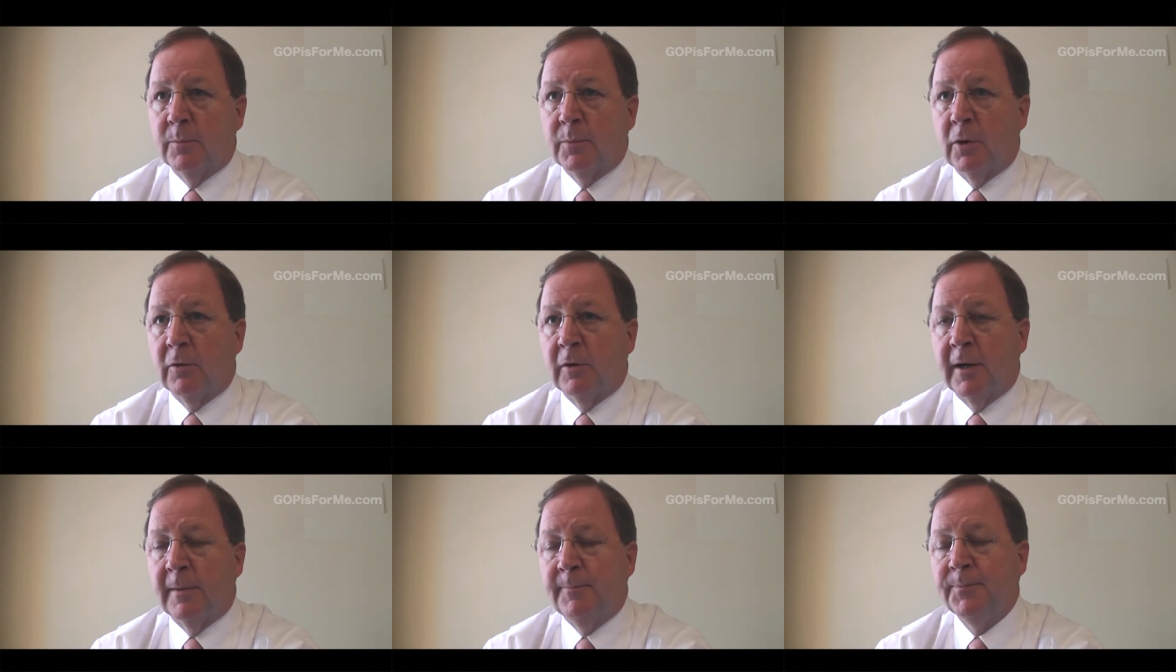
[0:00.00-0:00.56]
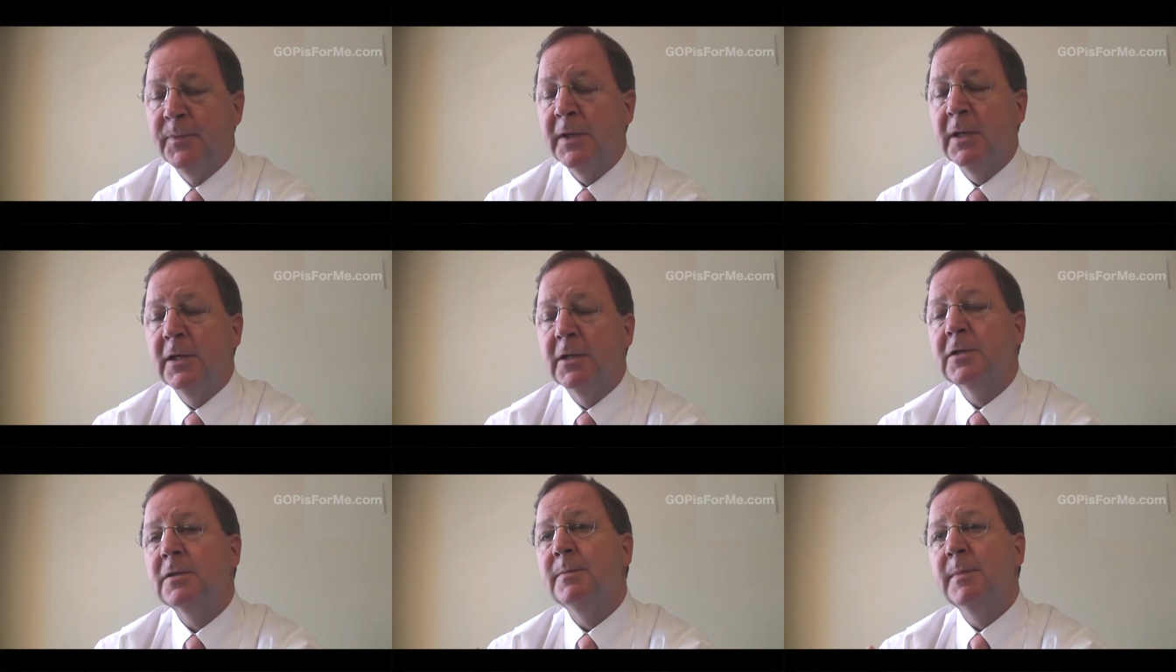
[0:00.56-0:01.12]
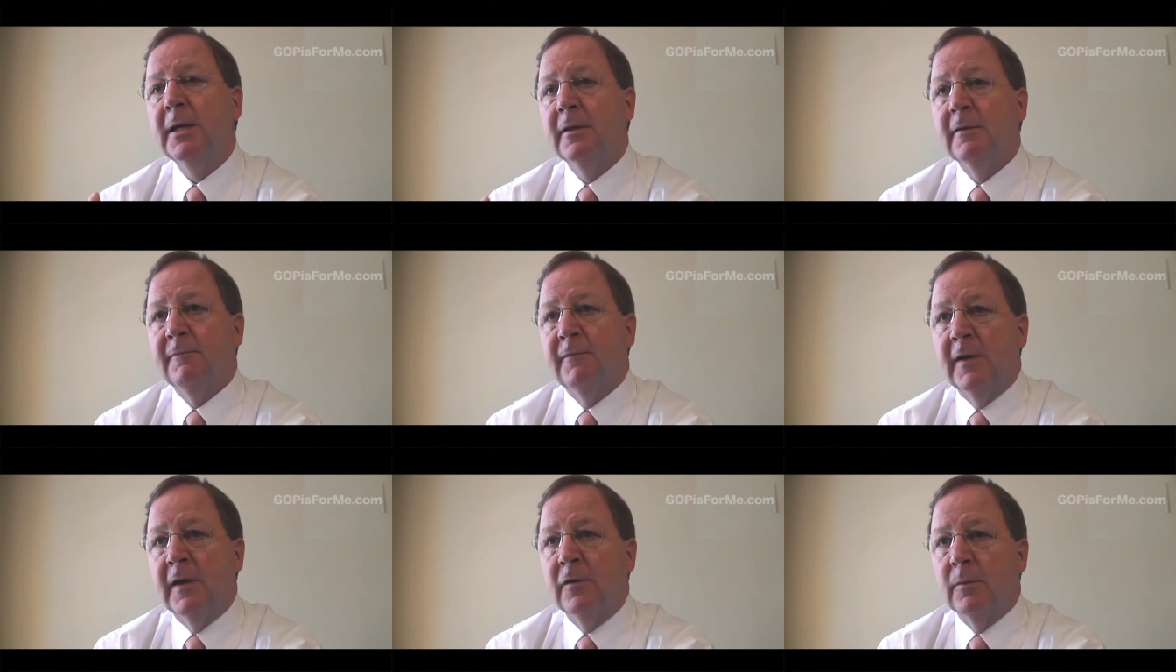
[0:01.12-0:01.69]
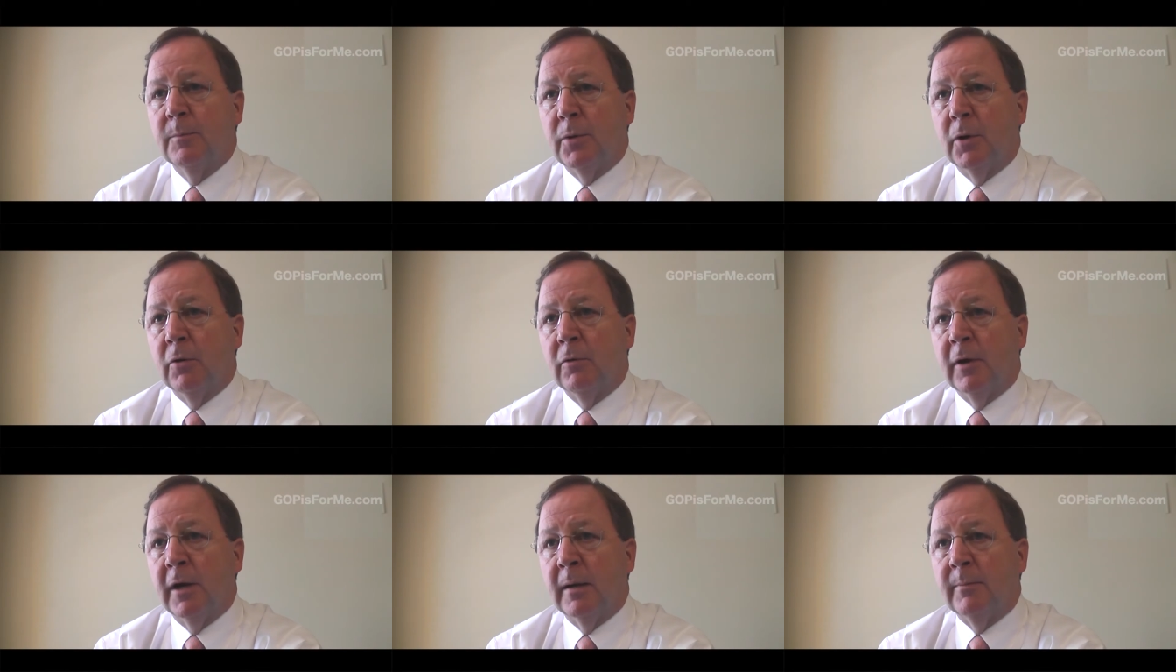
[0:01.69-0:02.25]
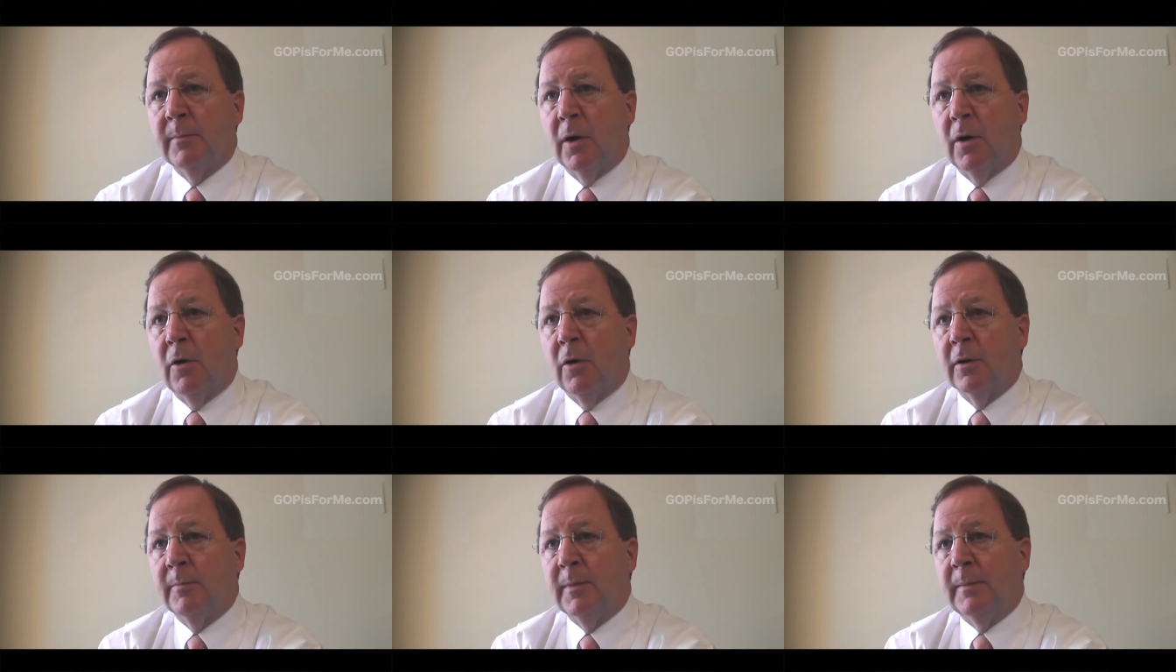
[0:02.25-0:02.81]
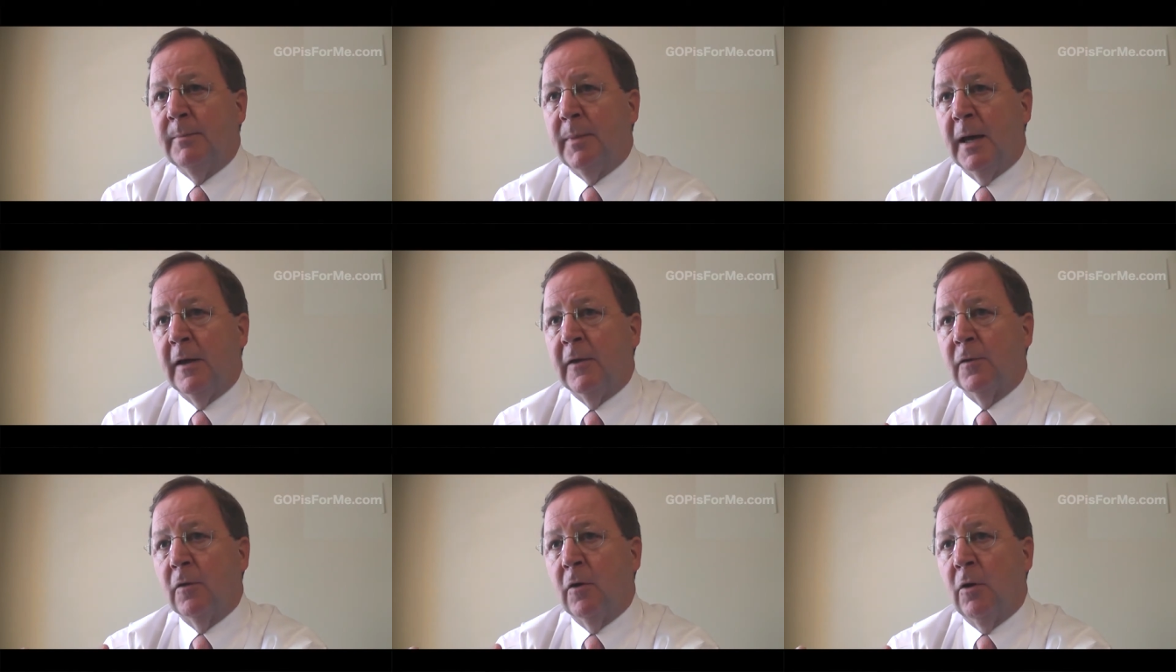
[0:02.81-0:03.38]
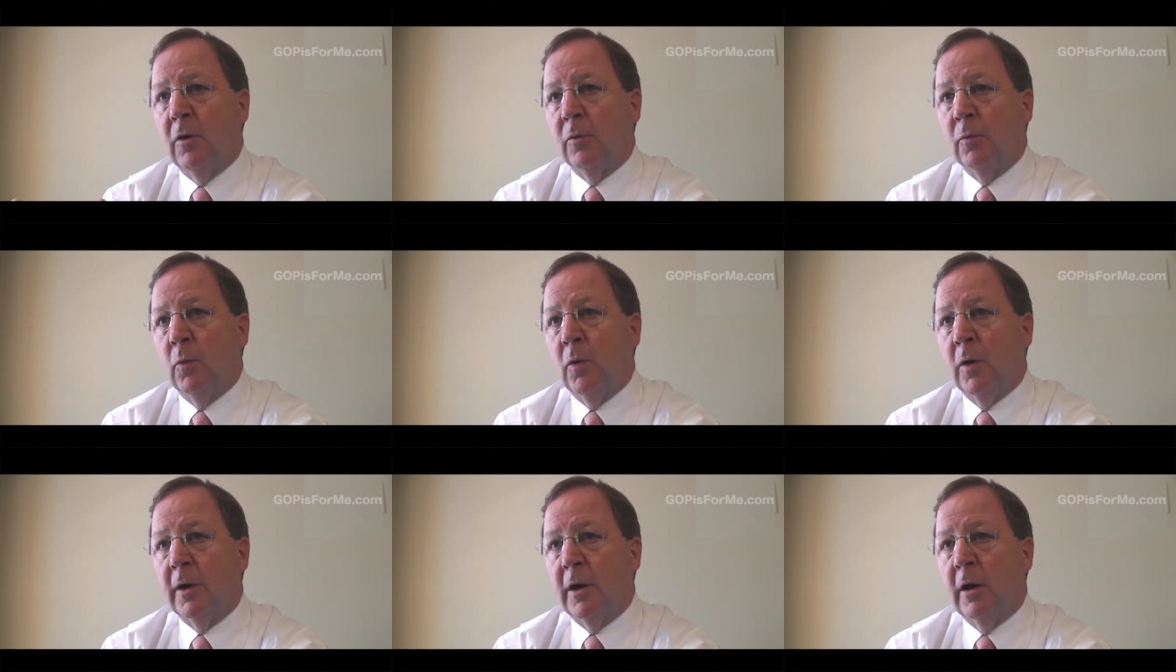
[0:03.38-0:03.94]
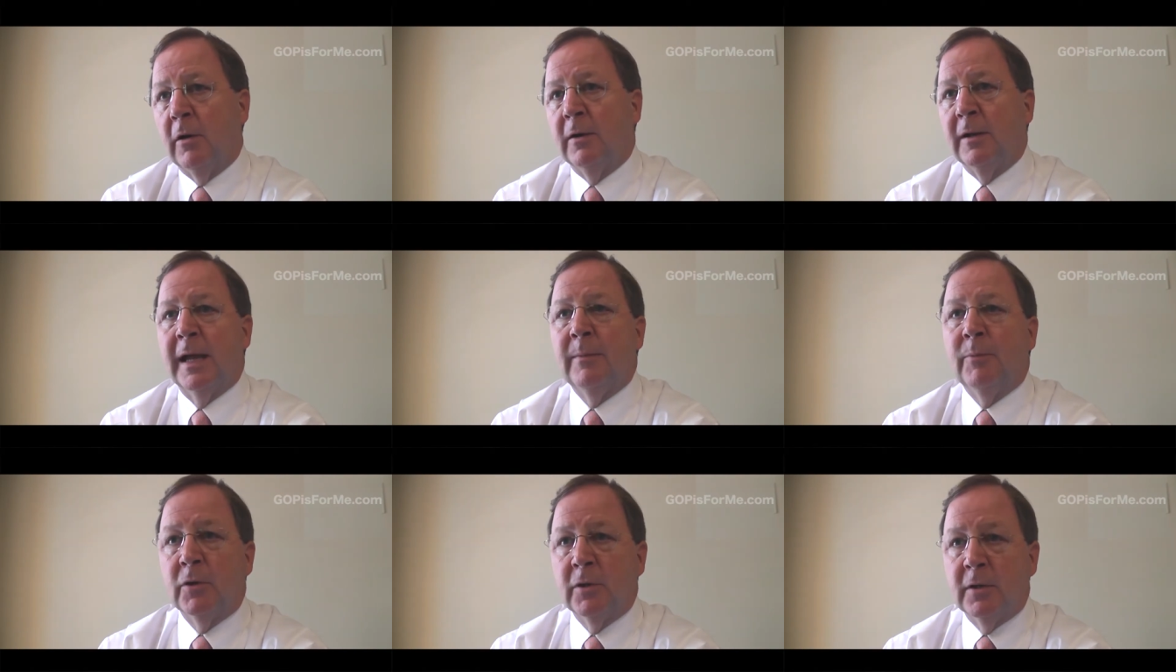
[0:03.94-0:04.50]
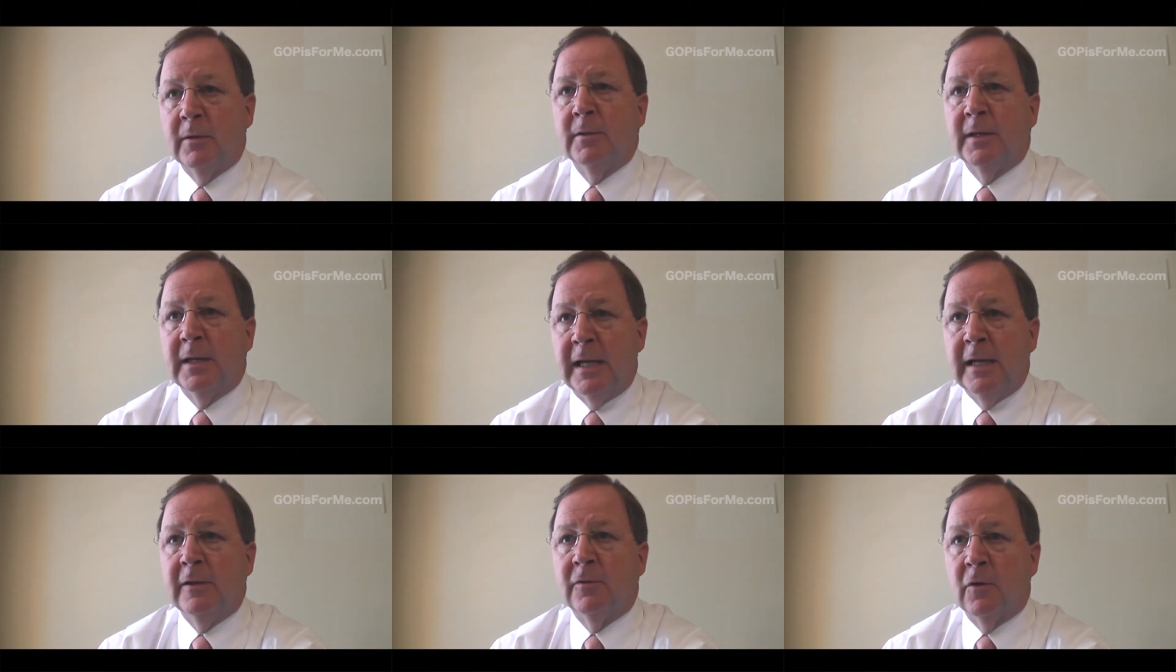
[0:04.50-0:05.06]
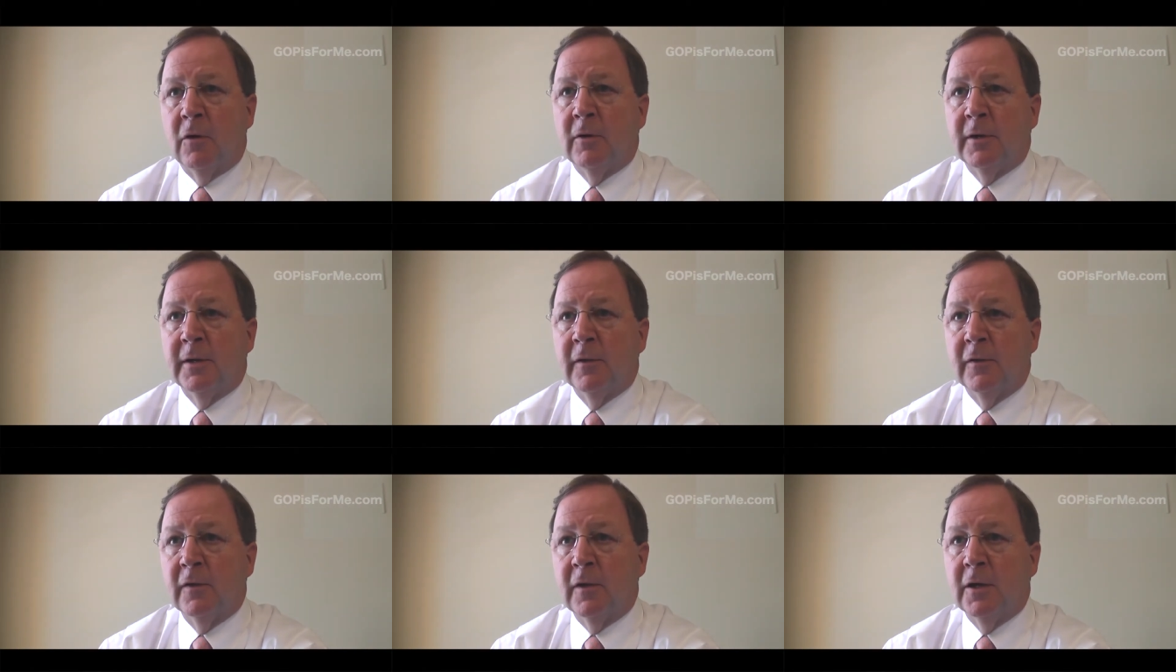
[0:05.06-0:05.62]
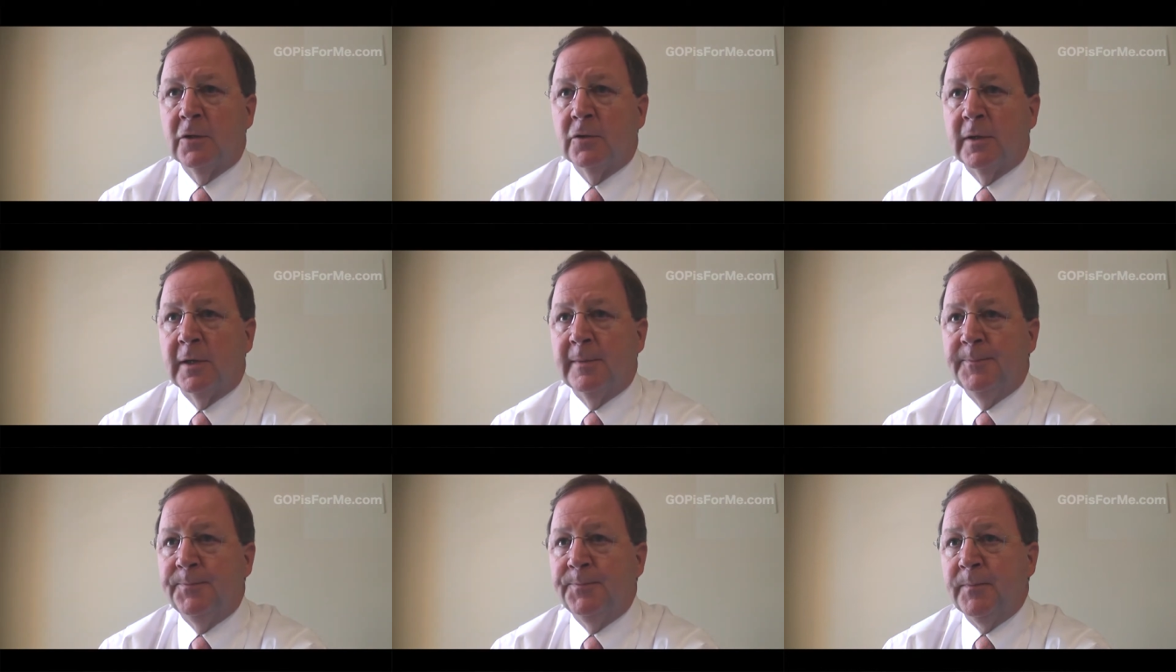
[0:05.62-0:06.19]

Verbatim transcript: program. Mm-hmm. To me, the visa program ought to be based on what our labor needs are in this country.